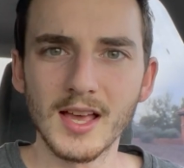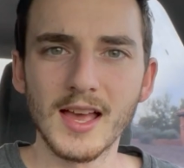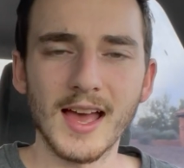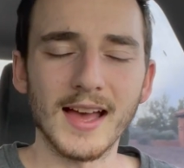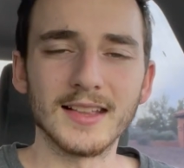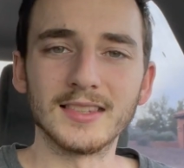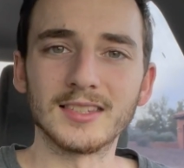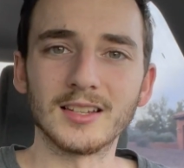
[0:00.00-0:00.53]

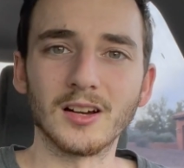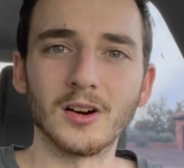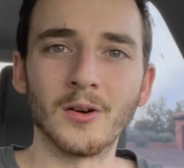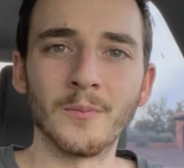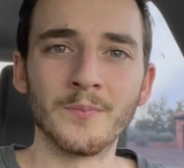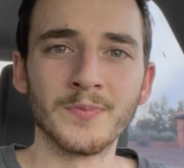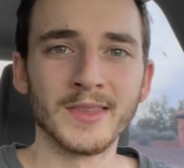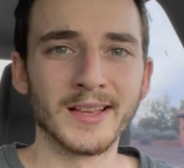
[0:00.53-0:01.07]
And so
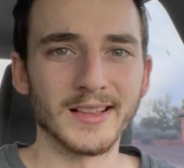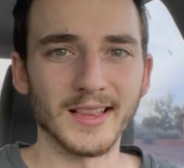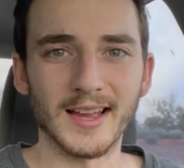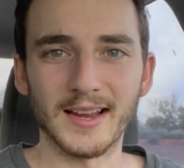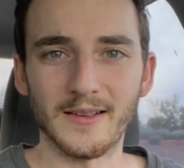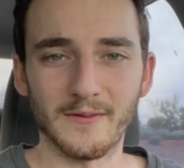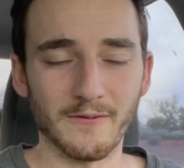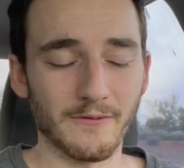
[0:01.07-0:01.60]

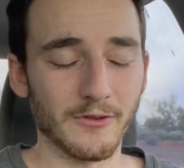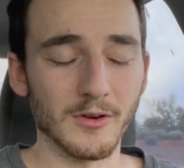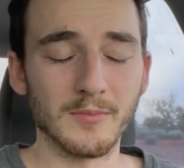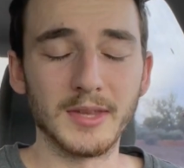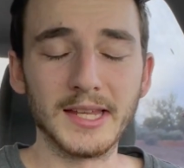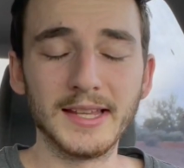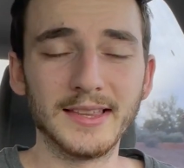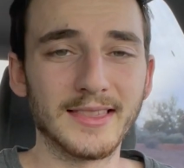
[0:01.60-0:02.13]
like for
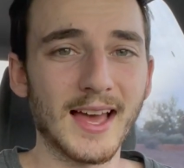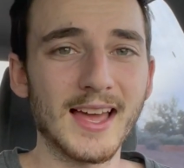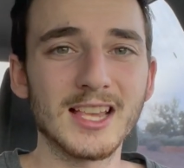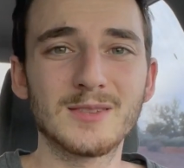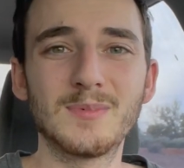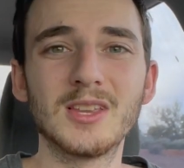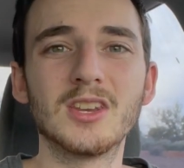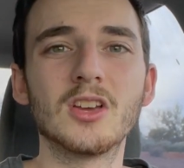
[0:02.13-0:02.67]
me, that has
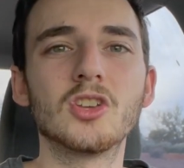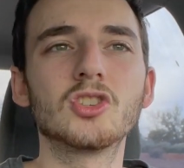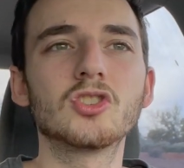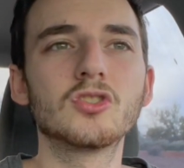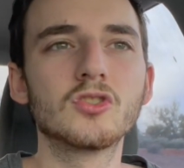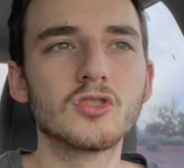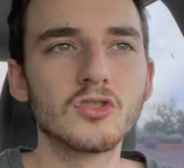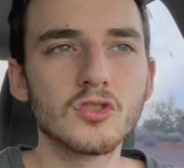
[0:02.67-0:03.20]
been
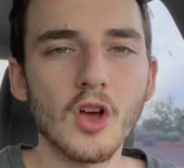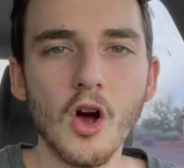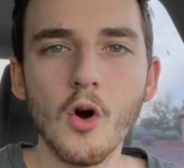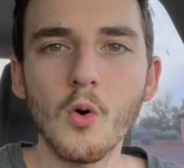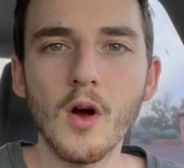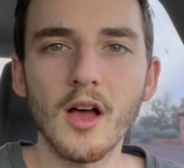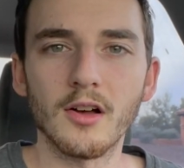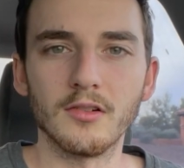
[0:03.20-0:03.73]

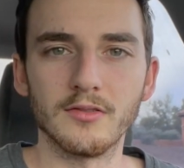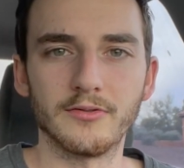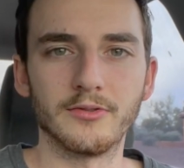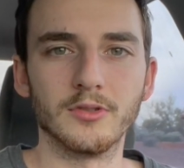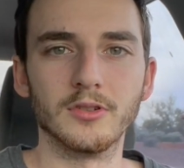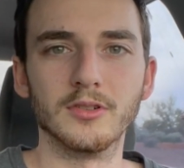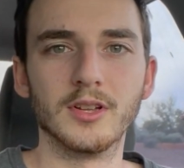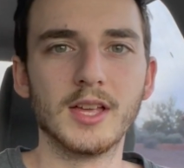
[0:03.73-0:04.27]
so
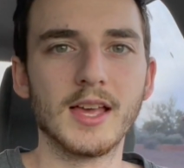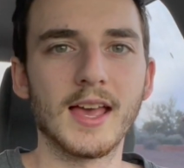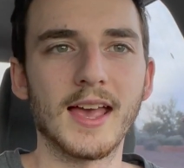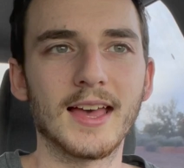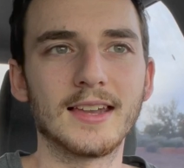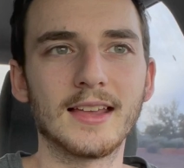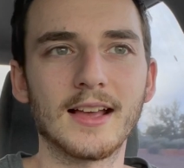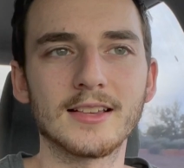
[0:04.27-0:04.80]
helpful.
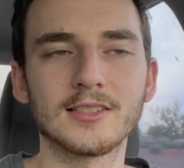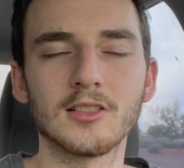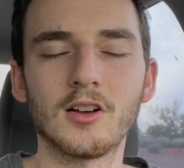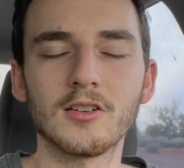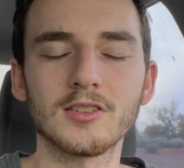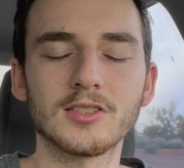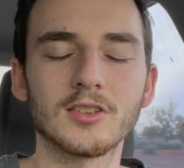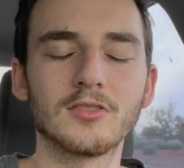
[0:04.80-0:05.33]
And as
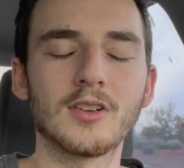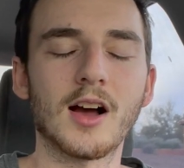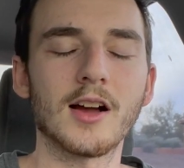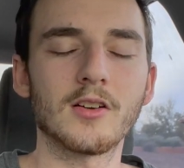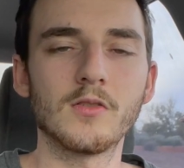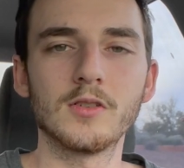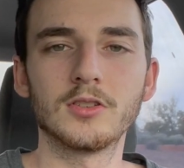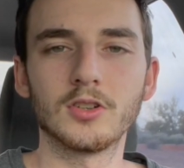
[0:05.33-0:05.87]
long as they're not
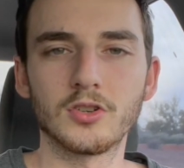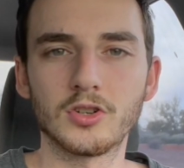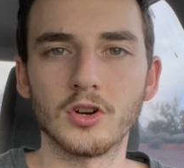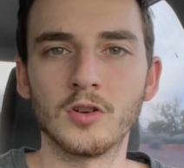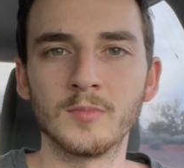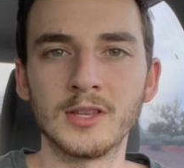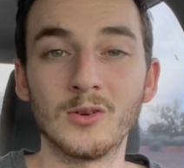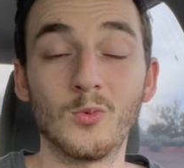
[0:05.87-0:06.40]
going to show
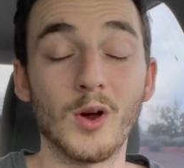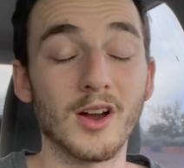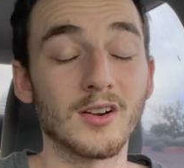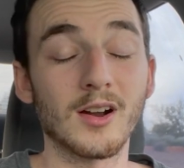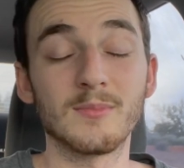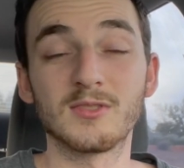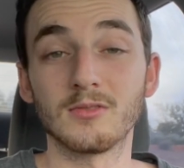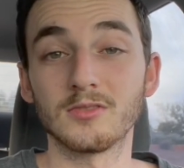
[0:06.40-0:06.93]
me where
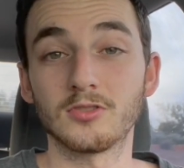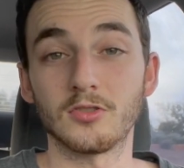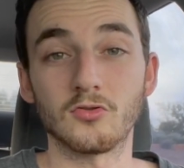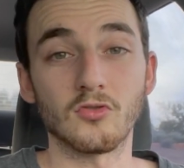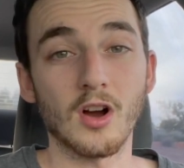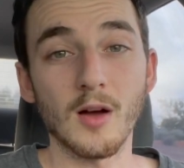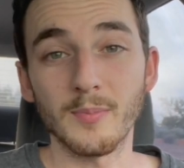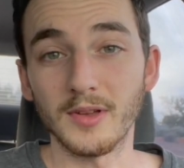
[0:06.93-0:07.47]
I'm supposed to
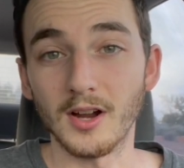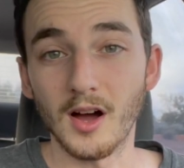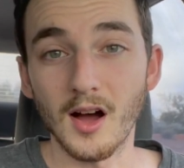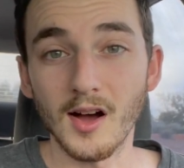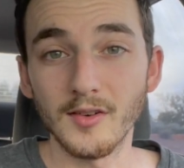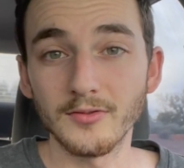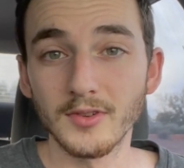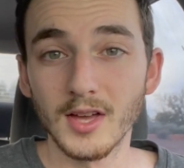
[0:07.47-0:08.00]
drop it
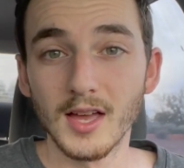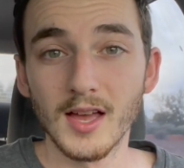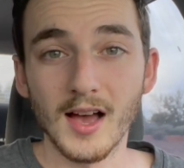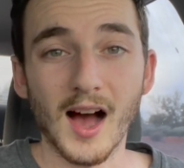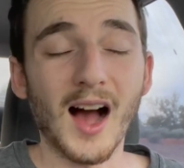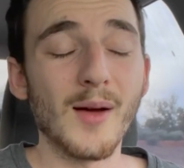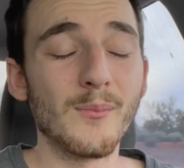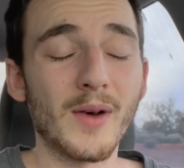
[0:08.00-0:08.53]
off,
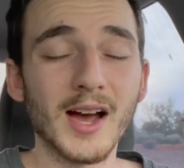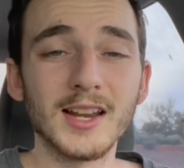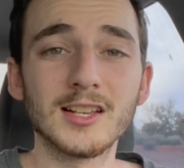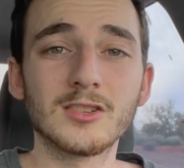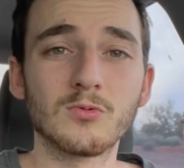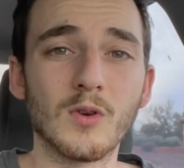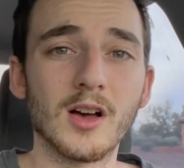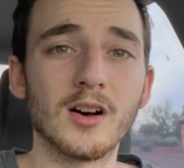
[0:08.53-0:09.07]
I might
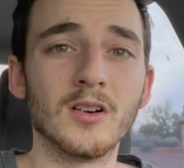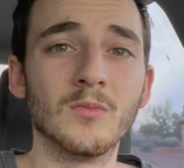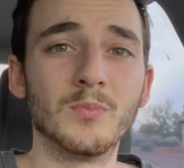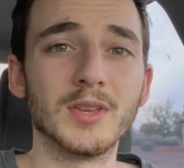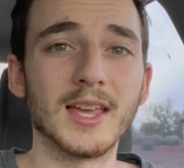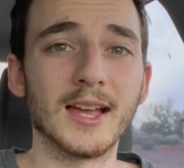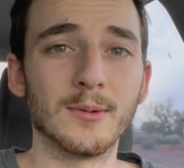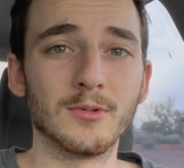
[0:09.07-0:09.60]
as well
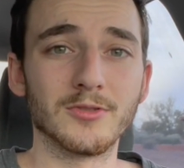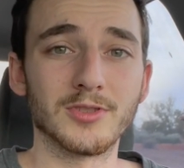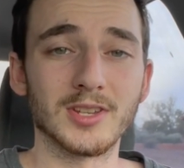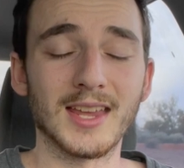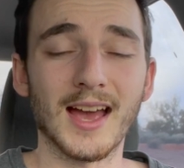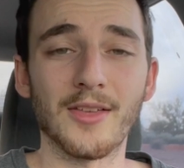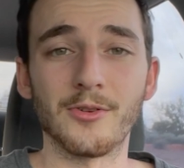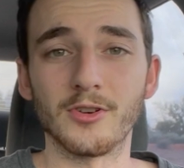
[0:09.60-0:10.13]
be able to
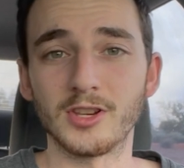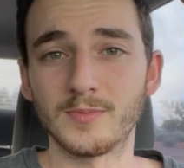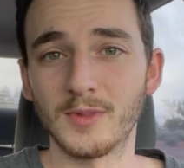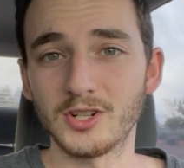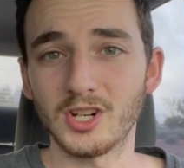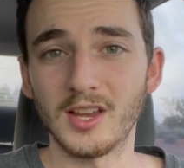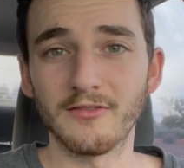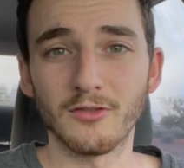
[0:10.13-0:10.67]
gather as
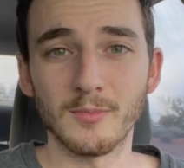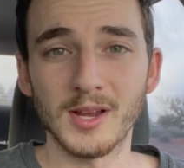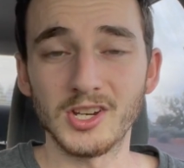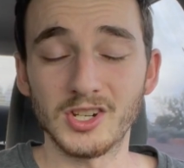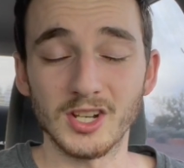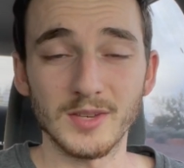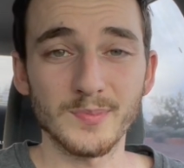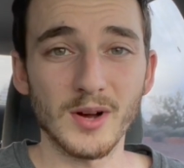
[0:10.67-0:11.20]
much
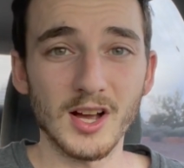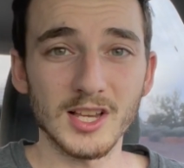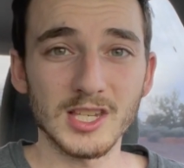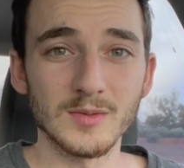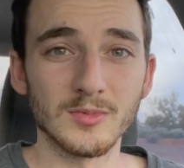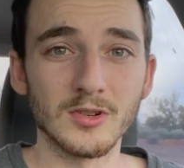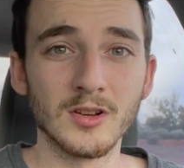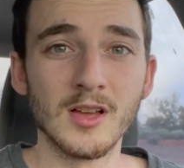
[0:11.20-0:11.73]
information as
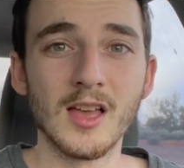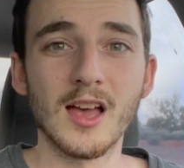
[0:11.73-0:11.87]
possible